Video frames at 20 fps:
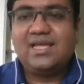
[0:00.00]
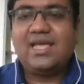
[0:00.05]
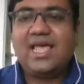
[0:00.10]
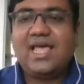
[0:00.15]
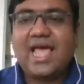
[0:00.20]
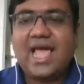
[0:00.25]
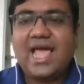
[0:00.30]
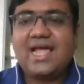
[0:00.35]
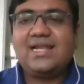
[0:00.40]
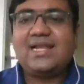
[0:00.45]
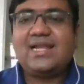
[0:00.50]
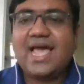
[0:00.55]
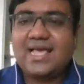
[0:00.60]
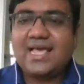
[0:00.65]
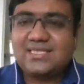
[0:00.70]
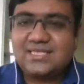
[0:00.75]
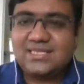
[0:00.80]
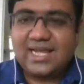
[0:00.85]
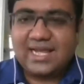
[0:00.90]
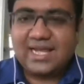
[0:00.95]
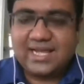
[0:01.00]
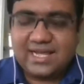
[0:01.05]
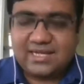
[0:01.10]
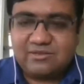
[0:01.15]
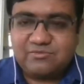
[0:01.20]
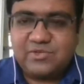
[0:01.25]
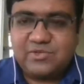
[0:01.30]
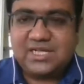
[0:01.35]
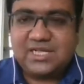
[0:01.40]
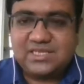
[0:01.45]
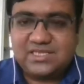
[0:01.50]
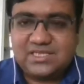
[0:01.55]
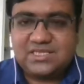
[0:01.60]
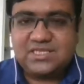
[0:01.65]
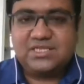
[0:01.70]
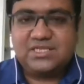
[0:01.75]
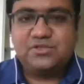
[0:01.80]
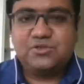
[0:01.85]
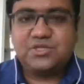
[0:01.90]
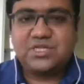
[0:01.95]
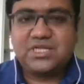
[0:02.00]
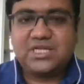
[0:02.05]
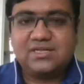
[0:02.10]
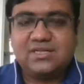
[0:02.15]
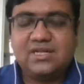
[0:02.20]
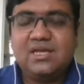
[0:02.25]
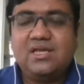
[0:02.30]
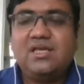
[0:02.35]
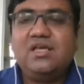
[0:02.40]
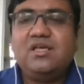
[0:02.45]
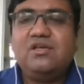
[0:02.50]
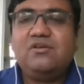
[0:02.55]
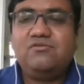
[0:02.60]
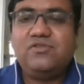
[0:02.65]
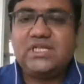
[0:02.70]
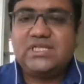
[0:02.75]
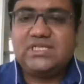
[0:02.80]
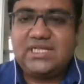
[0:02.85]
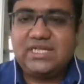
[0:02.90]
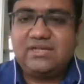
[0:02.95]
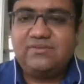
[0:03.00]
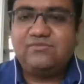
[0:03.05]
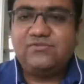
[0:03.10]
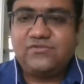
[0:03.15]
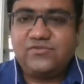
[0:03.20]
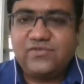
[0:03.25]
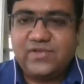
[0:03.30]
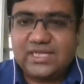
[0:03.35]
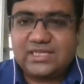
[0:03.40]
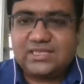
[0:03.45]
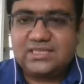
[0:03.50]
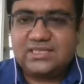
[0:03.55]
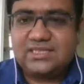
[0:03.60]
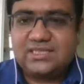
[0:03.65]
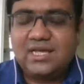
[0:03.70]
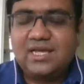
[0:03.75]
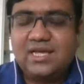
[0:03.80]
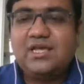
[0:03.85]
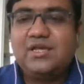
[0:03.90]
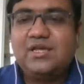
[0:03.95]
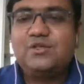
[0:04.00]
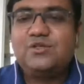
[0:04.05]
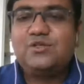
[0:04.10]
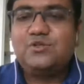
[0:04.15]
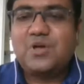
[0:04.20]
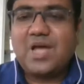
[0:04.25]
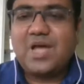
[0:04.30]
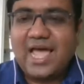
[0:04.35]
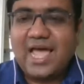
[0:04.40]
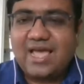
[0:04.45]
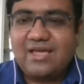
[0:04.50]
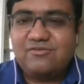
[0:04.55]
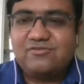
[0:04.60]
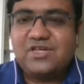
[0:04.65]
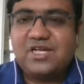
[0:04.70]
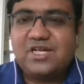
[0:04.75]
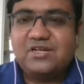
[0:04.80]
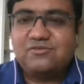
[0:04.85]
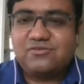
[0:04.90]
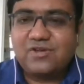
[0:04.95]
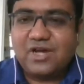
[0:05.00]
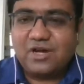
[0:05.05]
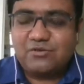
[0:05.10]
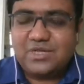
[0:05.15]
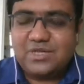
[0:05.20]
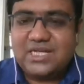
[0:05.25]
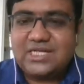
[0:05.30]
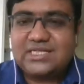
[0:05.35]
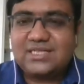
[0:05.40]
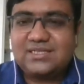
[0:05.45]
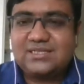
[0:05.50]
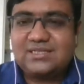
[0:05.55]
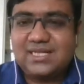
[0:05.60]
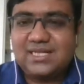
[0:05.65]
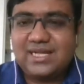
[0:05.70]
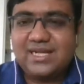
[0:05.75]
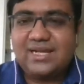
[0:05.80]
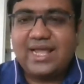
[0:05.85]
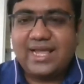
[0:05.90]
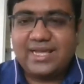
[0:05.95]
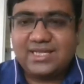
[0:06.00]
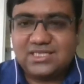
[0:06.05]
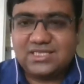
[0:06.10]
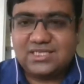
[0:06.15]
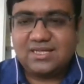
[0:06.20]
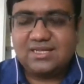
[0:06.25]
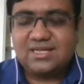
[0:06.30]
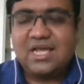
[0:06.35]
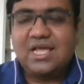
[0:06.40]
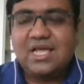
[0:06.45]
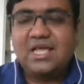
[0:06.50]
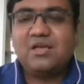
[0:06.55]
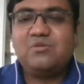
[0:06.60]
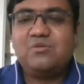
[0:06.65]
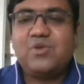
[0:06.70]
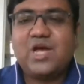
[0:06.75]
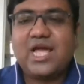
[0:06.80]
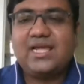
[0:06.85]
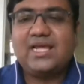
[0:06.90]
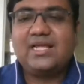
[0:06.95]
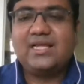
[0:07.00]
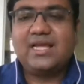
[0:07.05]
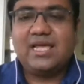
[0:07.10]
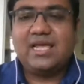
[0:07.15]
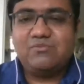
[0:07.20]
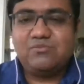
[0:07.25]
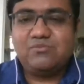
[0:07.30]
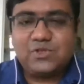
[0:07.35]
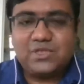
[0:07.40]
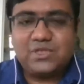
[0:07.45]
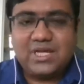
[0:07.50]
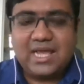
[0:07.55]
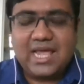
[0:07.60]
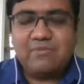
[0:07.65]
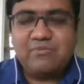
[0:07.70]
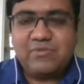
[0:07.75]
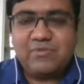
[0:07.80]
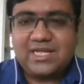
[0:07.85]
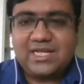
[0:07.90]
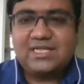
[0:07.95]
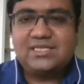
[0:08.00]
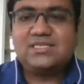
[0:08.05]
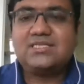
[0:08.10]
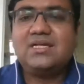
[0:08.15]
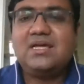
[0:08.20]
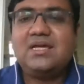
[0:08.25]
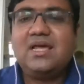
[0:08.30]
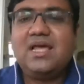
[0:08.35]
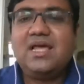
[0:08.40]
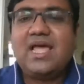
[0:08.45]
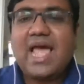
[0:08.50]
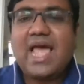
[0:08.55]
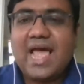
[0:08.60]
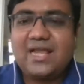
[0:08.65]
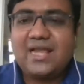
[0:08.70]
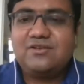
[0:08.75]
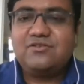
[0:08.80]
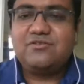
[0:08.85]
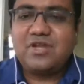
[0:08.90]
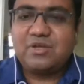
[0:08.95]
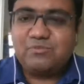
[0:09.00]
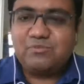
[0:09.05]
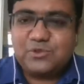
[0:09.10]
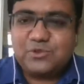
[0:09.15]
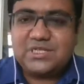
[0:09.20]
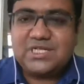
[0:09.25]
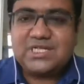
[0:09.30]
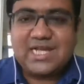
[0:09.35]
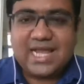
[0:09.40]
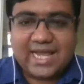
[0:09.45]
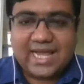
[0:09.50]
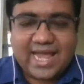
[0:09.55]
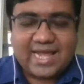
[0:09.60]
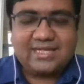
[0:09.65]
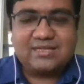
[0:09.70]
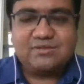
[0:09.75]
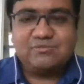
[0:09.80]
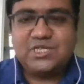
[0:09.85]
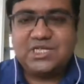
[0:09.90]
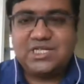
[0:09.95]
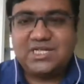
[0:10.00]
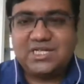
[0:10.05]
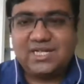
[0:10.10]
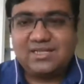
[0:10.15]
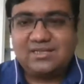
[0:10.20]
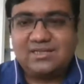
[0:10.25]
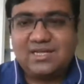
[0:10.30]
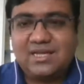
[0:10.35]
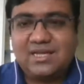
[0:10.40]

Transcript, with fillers: and as an academic institution, we deem fit to have a Foundation Day lecture by an eminent and reputed academician